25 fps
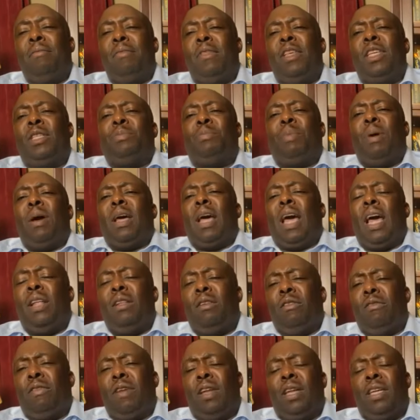this
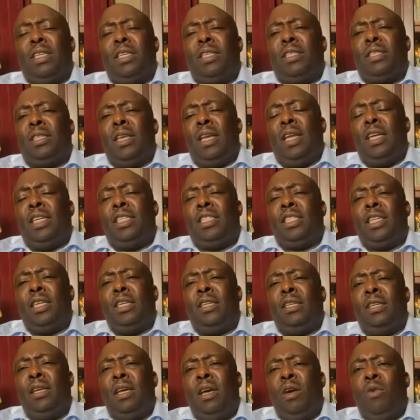kind of
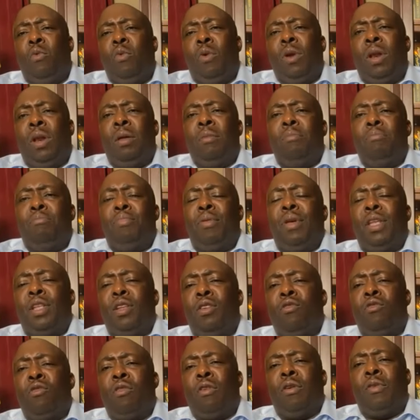legislation will
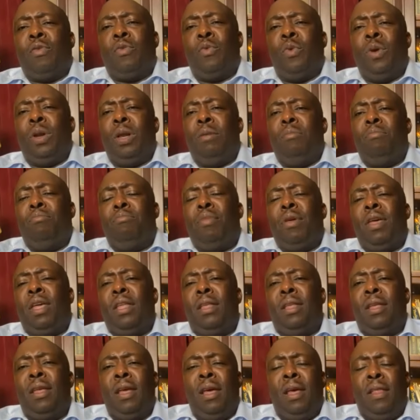impede growth, will
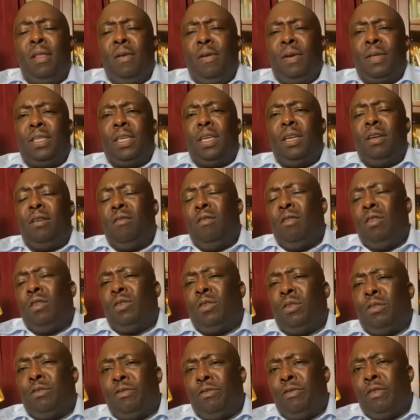impede. There was a lot
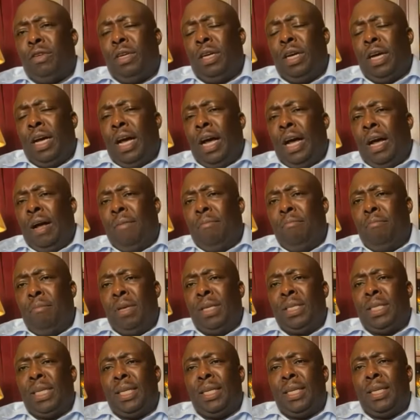of
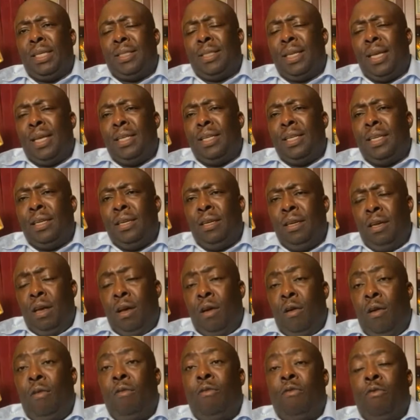misunderstanding
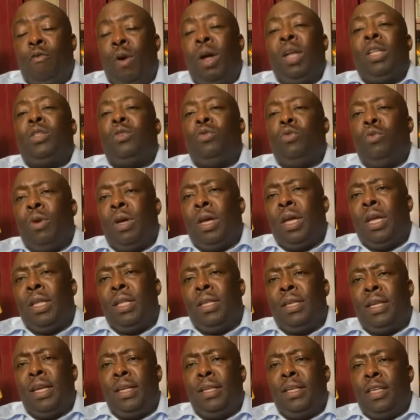of what we're
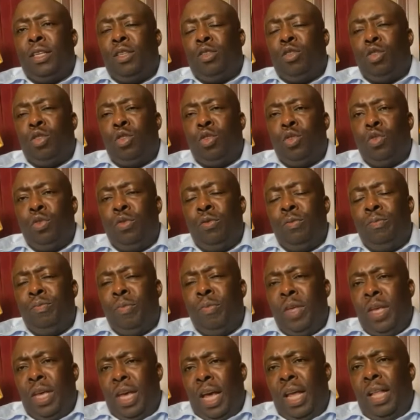intending to do.
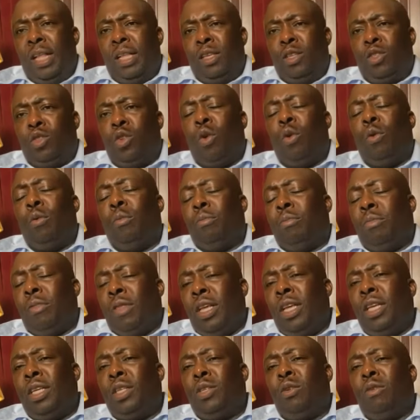And so
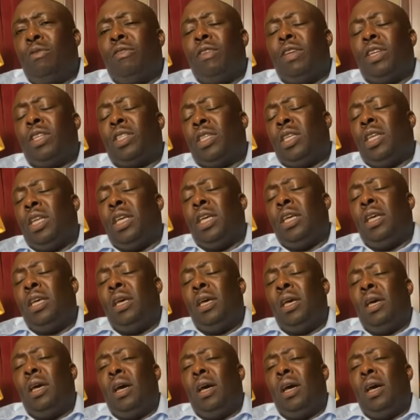these obviously